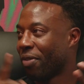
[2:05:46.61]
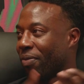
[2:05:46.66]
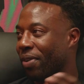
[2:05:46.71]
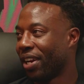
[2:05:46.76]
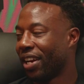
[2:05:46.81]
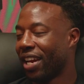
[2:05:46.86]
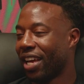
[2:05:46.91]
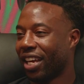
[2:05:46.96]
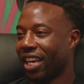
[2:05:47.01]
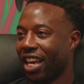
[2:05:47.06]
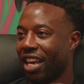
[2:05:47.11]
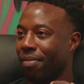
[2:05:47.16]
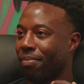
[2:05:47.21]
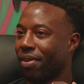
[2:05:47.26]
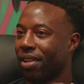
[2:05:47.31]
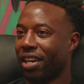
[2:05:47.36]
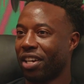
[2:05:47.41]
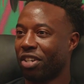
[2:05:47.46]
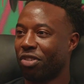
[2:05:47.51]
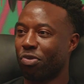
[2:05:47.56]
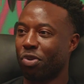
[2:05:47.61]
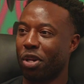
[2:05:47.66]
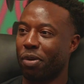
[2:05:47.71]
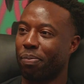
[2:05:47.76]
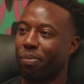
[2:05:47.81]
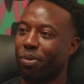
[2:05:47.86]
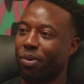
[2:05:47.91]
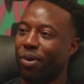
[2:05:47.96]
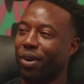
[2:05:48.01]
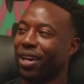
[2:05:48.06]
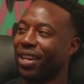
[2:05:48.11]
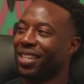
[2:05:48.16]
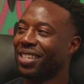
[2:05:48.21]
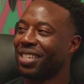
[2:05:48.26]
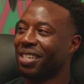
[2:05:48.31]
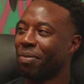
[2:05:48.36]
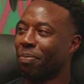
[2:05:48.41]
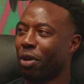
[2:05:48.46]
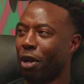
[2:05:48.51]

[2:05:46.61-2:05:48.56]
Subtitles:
up winning that game by like 20 points.